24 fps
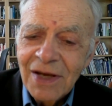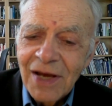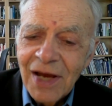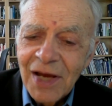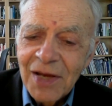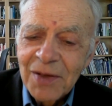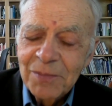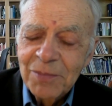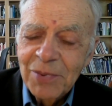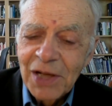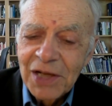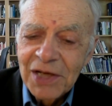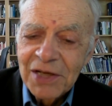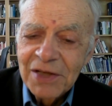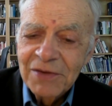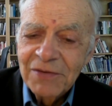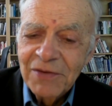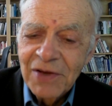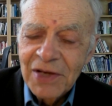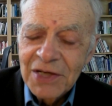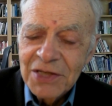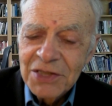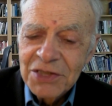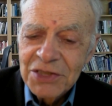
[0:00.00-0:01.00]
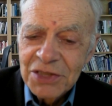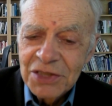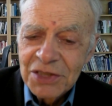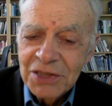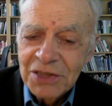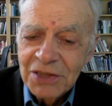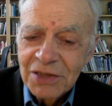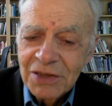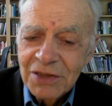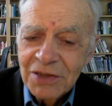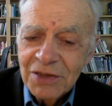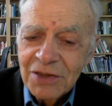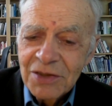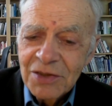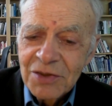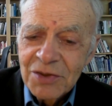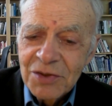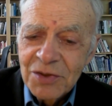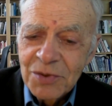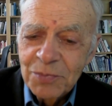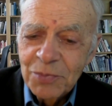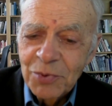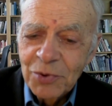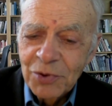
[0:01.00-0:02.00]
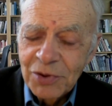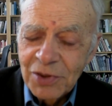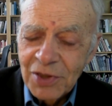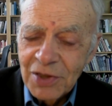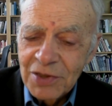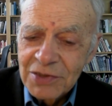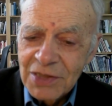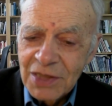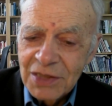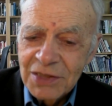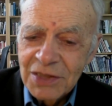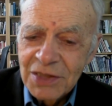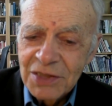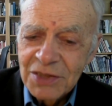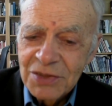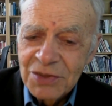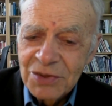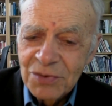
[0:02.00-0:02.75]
and plenty of energy to put those ideas